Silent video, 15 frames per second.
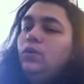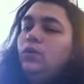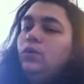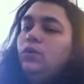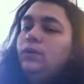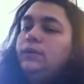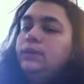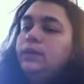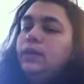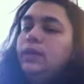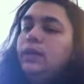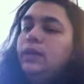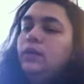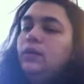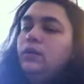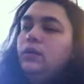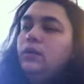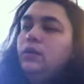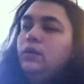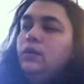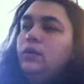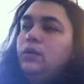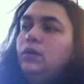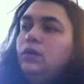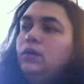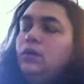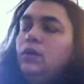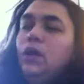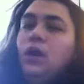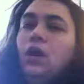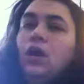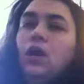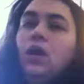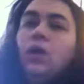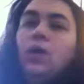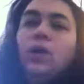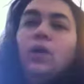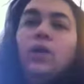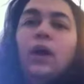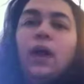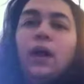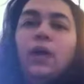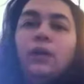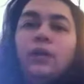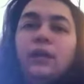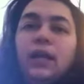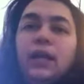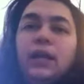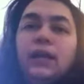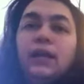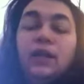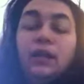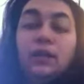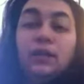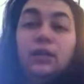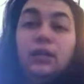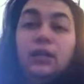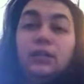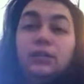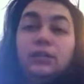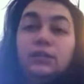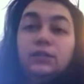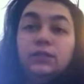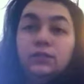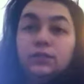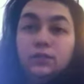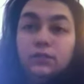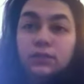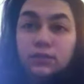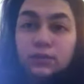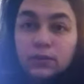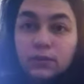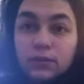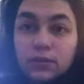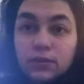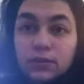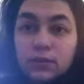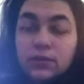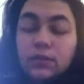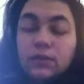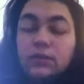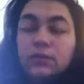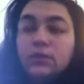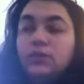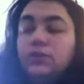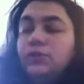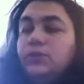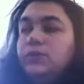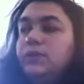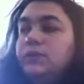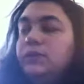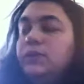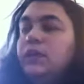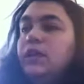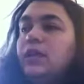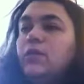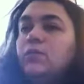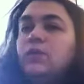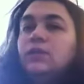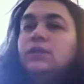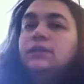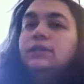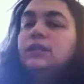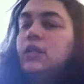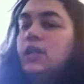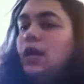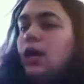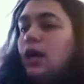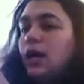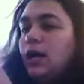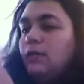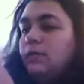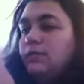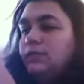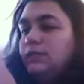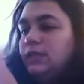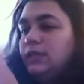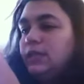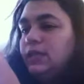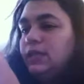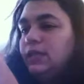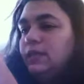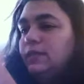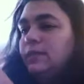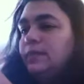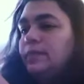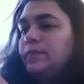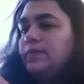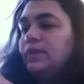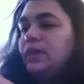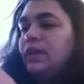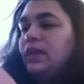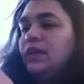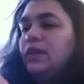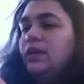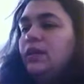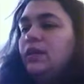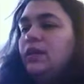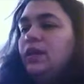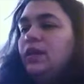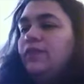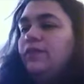when did I? Oh, how did I get into to spinning? Was I was knitting, and I